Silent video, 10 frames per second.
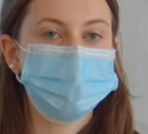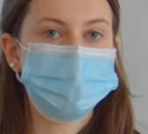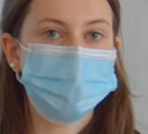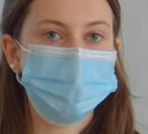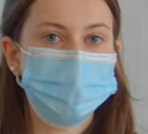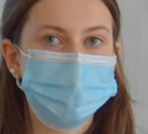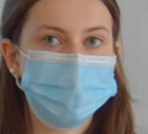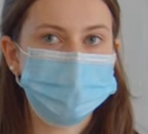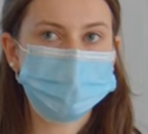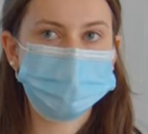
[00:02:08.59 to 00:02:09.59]
that
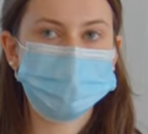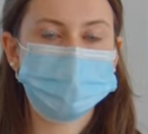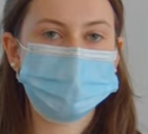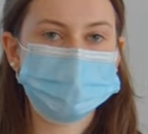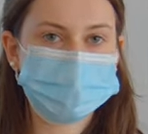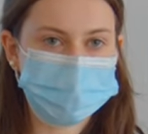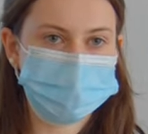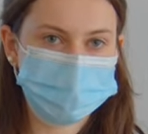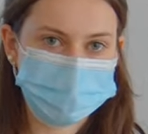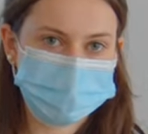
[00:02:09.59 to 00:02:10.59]
are
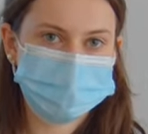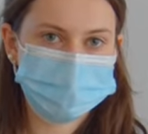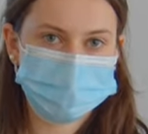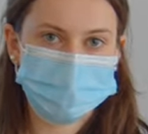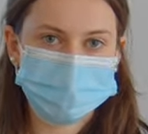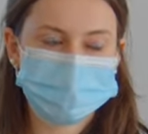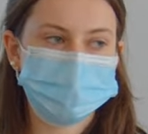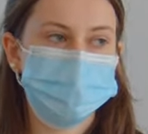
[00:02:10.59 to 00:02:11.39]
predation risk sites,